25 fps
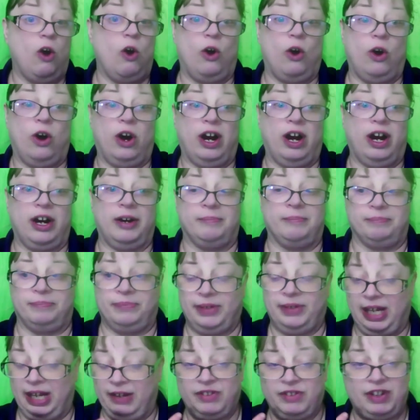or
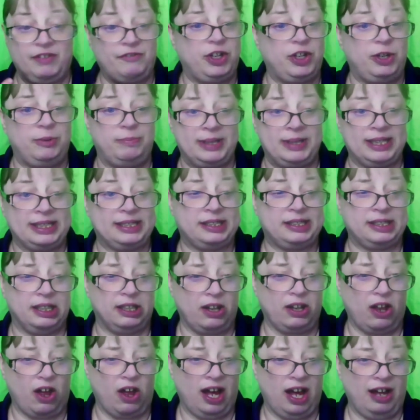even if you miss
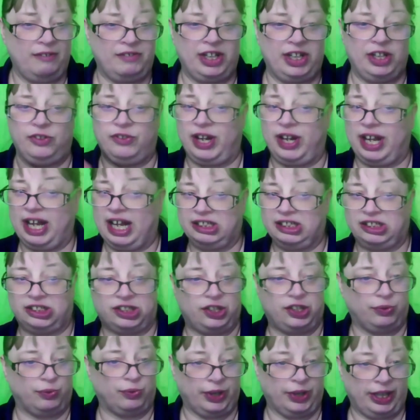the live and you
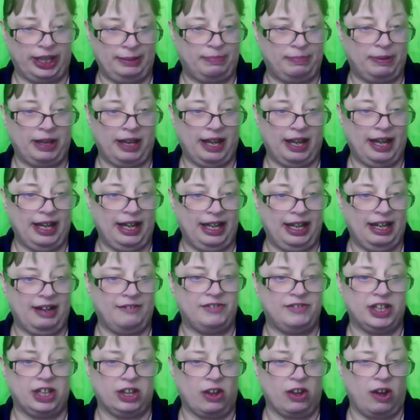catch the replay
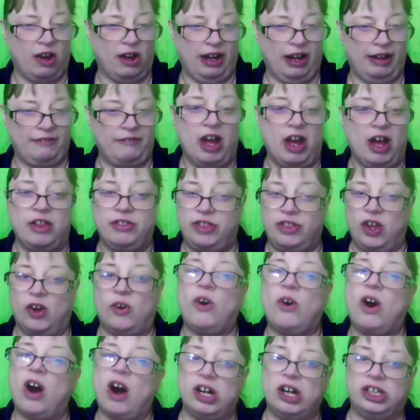of the live,
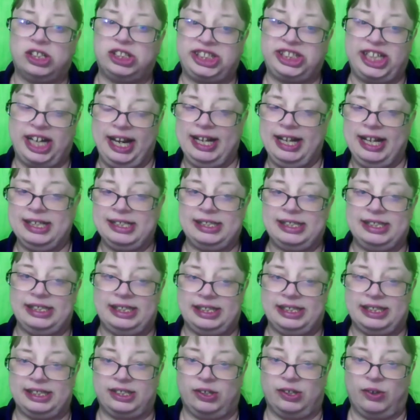there are
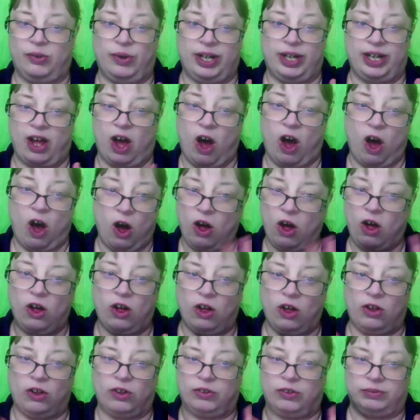chances on
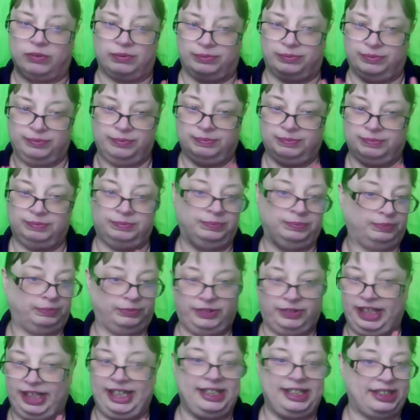all
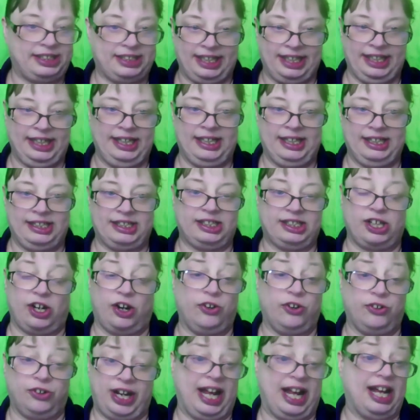these things to
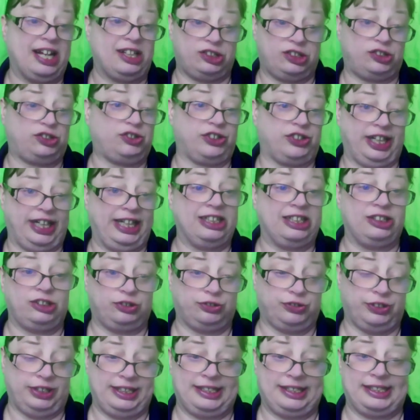earn extra
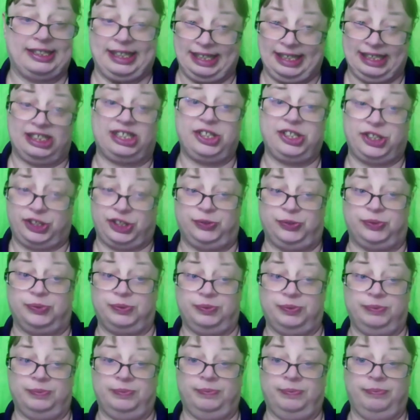entries into
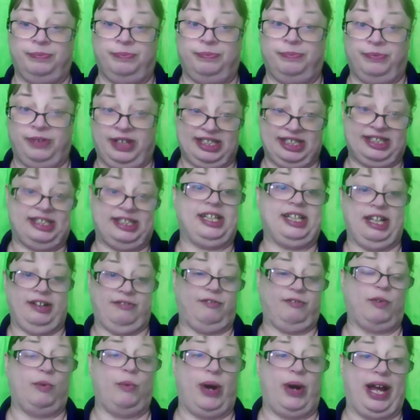this
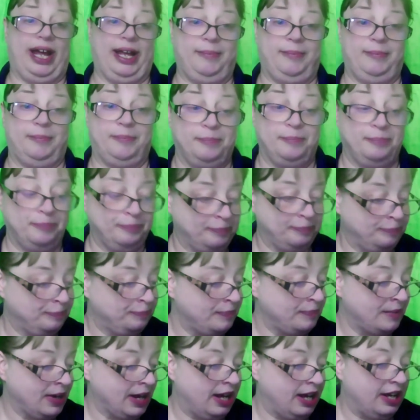giveaway.
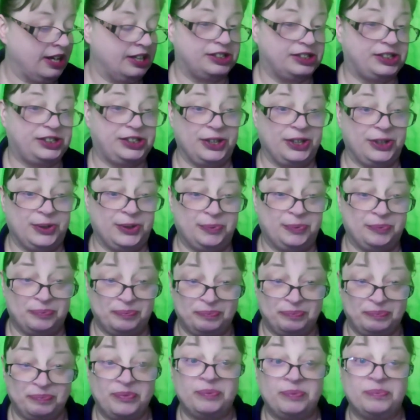So
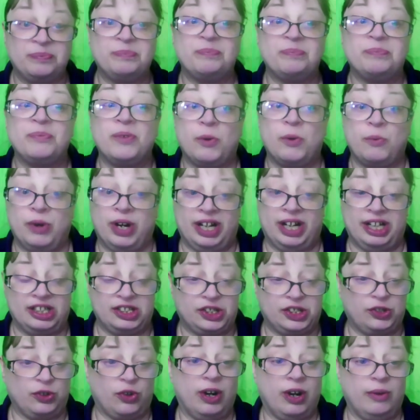we're going
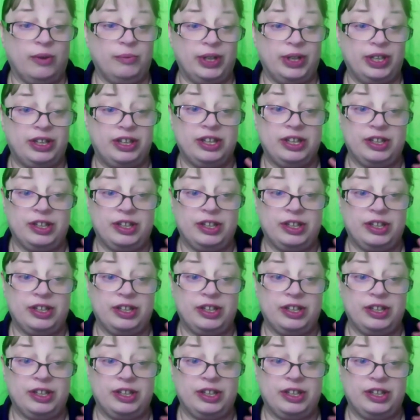to start with